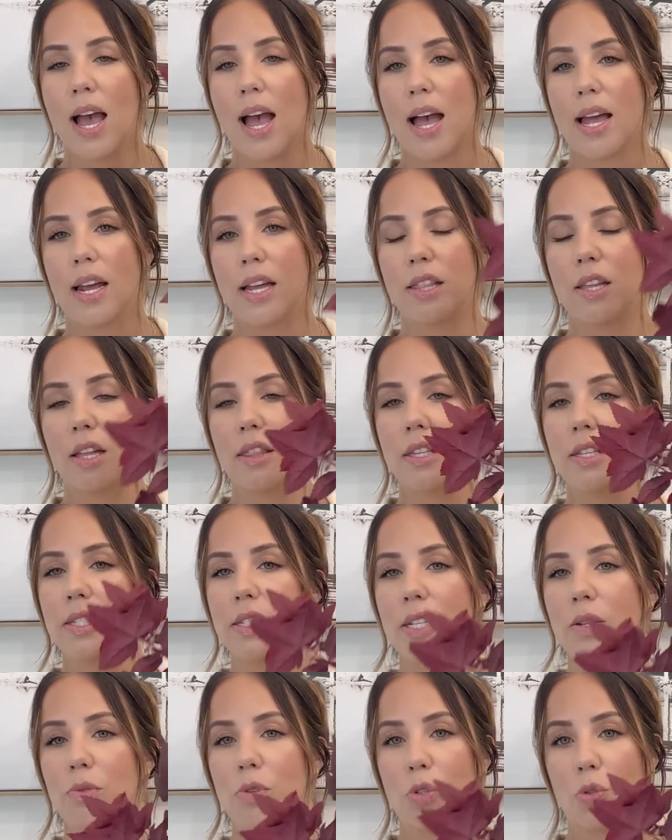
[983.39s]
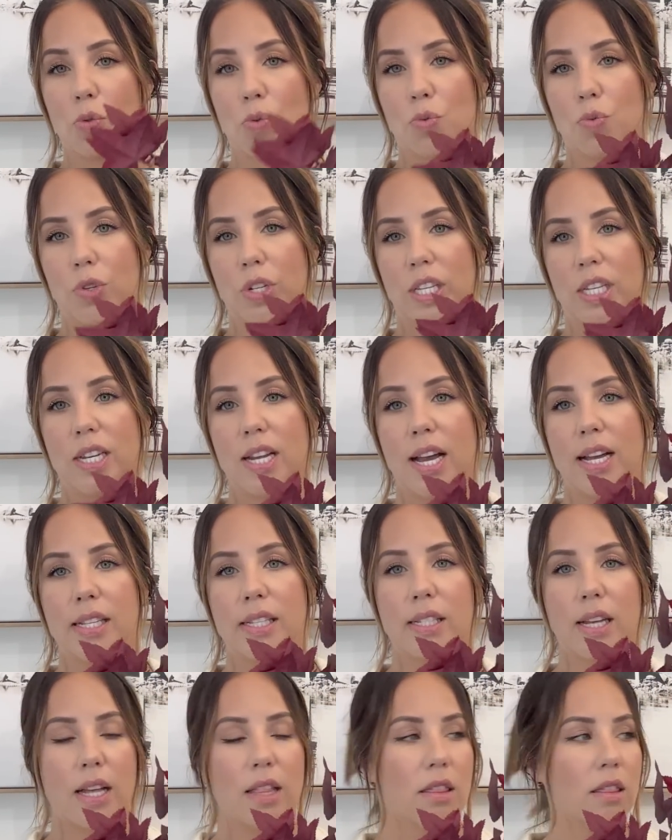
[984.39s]
And I thought this thing was really nice.
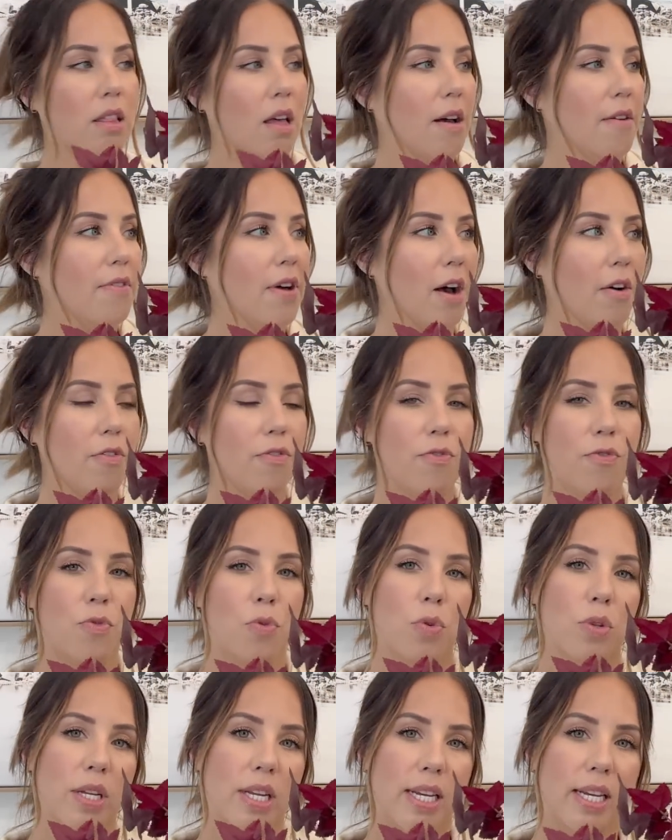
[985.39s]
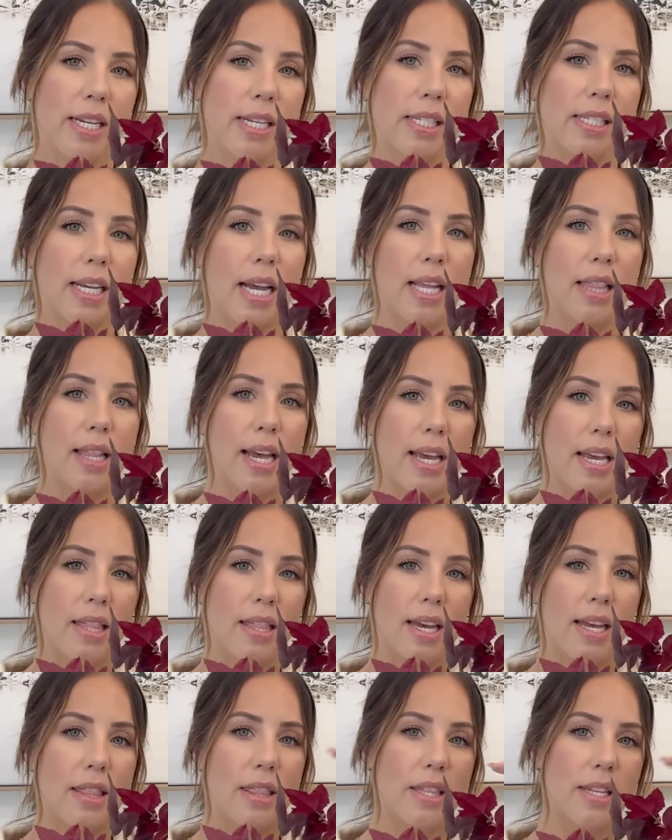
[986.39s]
I love how full it is. I like
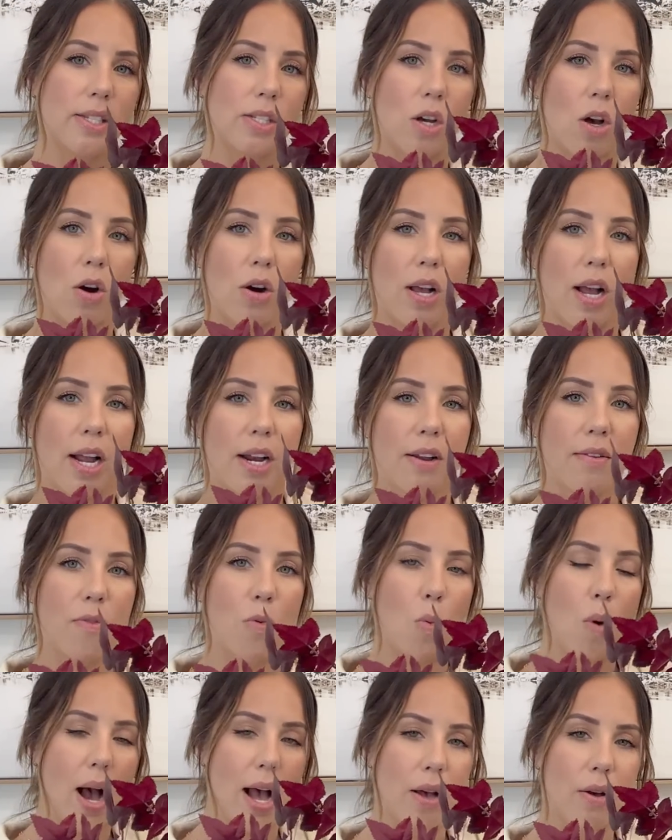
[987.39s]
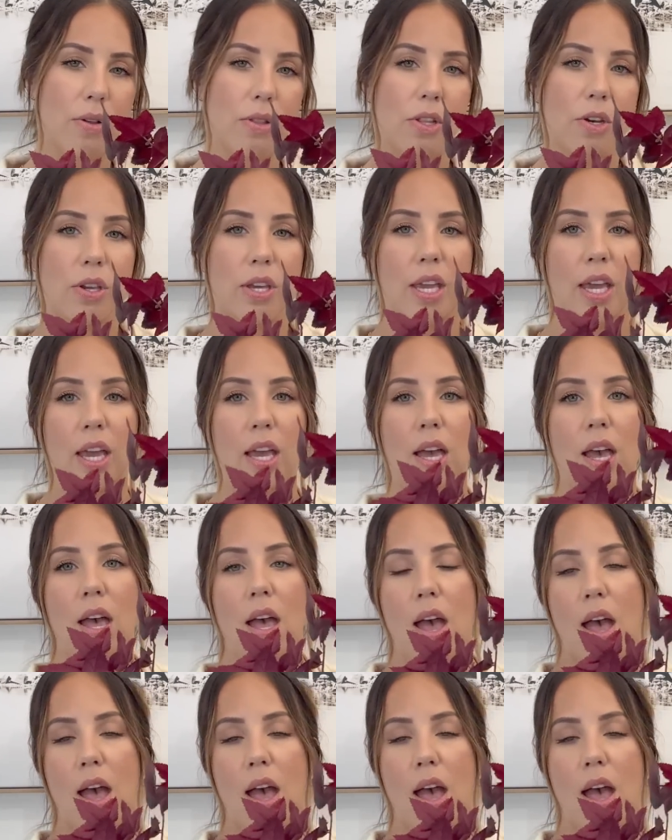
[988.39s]
that it's all kind of wild looking.